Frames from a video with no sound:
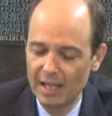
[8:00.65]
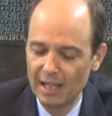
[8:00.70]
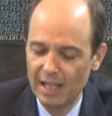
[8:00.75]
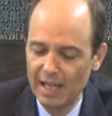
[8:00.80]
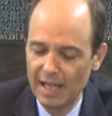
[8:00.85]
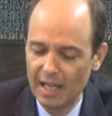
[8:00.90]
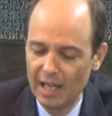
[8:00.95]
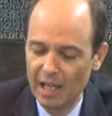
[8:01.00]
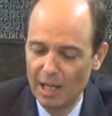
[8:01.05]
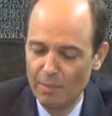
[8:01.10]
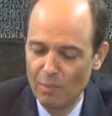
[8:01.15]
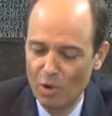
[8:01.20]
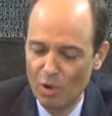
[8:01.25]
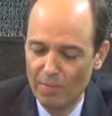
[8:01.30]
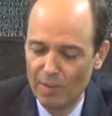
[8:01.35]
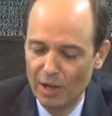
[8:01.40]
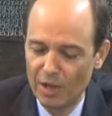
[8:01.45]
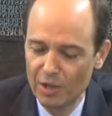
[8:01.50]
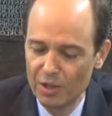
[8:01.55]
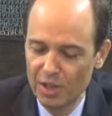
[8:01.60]
the deal anymore
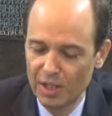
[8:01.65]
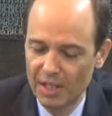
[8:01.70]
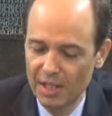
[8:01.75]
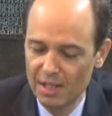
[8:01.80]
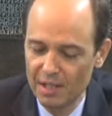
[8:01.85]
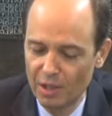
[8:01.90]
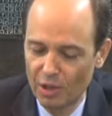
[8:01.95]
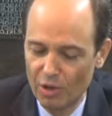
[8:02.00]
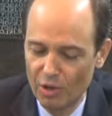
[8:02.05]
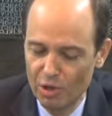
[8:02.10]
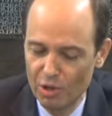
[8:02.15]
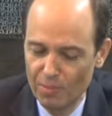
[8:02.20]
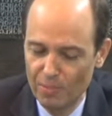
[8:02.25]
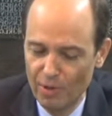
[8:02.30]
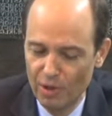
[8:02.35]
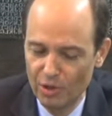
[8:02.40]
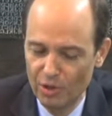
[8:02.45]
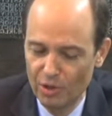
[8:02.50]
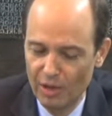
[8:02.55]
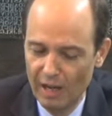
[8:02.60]
because it doesn't
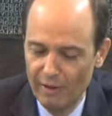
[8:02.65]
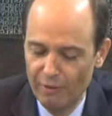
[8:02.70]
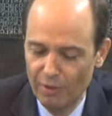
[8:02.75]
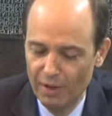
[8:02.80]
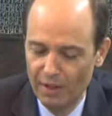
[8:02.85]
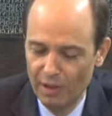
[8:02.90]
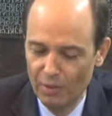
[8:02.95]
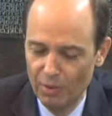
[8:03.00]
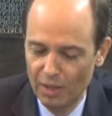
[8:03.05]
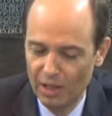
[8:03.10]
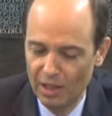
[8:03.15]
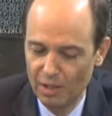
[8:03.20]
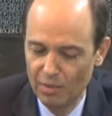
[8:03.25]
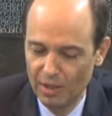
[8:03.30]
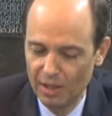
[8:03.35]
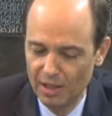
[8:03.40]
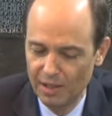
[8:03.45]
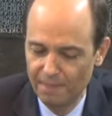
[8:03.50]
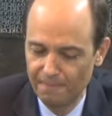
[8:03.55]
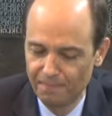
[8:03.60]
correspond to everything what they
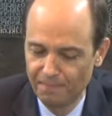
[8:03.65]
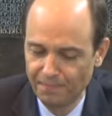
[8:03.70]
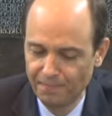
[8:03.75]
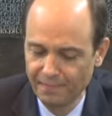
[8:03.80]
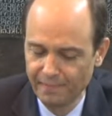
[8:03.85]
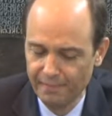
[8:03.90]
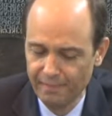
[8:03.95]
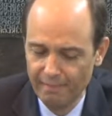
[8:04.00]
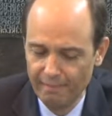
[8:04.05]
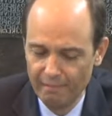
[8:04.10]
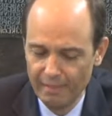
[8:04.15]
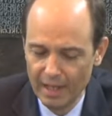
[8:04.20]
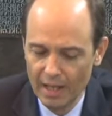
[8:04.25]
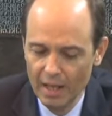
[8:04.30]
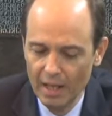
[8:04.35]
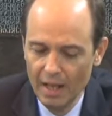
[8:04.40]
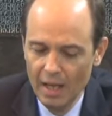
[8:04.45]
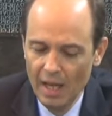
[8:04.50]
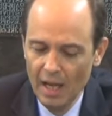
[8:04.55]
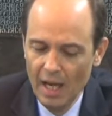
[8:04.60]
want.
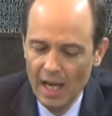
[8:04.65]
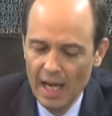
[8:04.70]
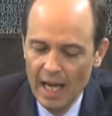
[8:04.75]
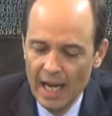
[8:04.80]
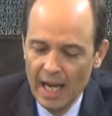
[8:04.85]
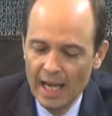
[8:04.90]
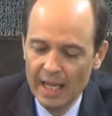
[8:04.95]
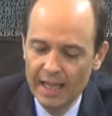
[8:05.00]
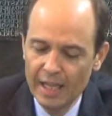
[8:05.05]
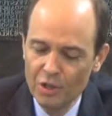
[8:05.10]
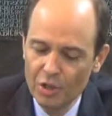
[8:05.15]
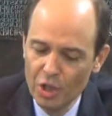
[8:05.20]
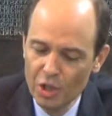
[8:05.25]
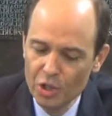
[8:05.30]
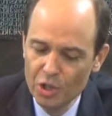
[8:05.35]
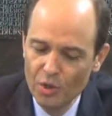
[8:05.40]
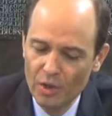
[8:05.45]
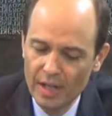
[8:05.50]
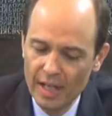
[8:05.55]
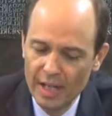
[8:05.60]
There's
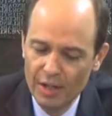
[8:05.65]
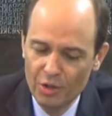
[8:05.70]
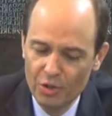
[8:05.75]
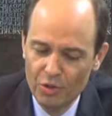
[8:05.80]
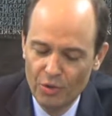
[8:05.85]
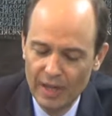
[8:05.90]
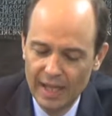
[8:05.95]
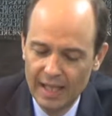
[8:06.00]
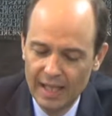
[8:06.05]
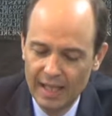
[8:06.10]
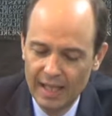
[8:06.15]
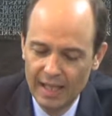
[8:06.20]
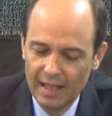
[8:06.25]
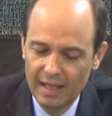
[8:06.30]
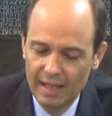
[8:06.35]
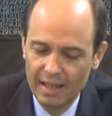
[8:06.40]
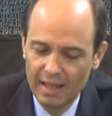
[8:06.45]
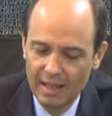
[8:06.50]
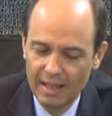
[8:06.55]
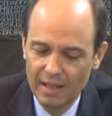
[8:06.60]
also another trend
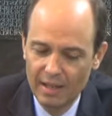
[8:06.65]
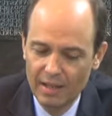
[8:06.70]
that